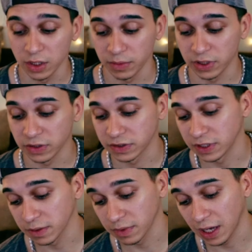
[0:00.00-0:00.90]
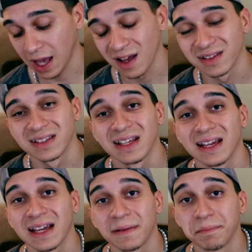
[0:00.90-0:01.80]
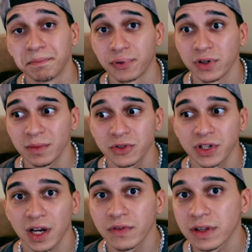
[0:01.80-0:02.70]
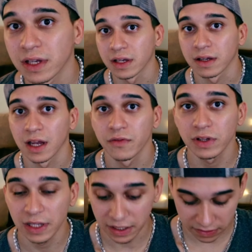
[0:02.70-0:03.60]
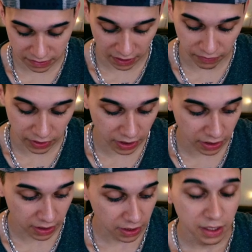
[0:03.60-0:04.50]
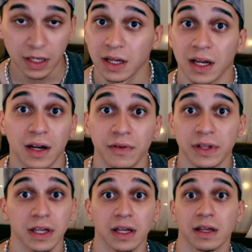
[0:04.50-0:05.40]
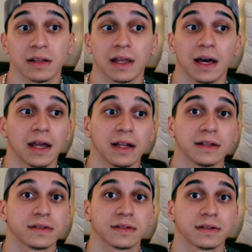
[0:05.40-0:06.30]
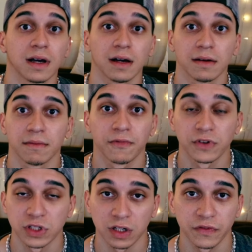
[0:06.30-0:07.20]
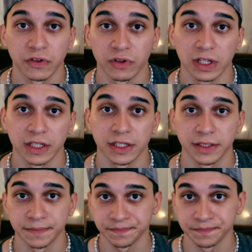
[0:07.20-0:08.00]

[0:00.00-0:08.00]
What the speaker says: because Sigma has pretty much everything, every lens, everything that it's photography related.